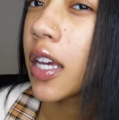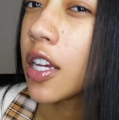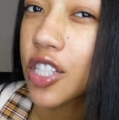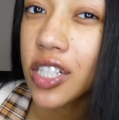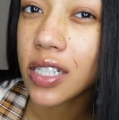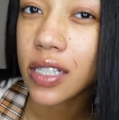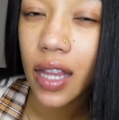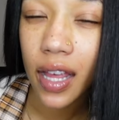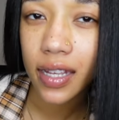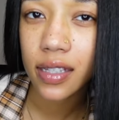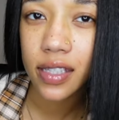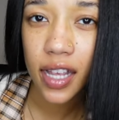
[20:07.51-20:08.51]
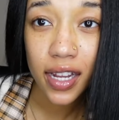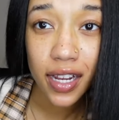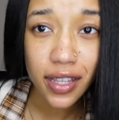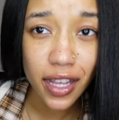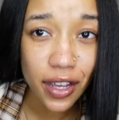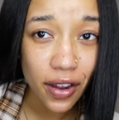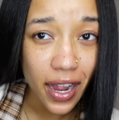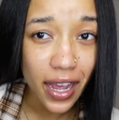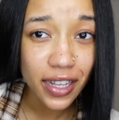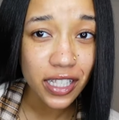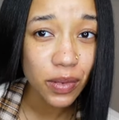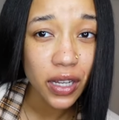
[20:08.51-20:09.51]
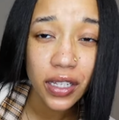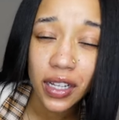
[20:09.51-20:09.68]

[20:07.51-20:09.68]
She didn't like say anything or ask me